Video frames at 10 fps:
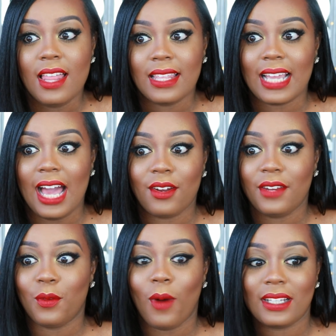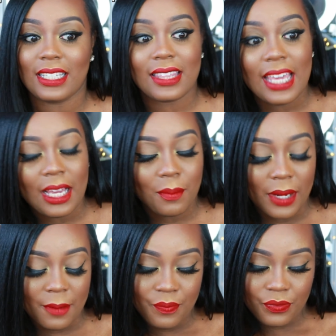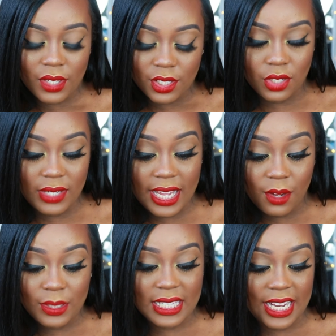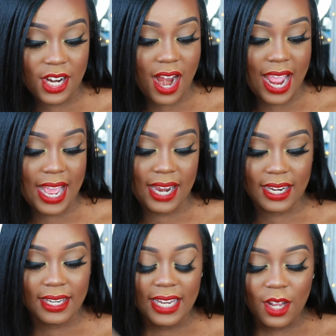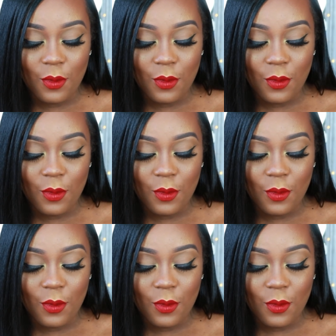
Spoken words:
Like I don't even want to think. But so Nick was there, and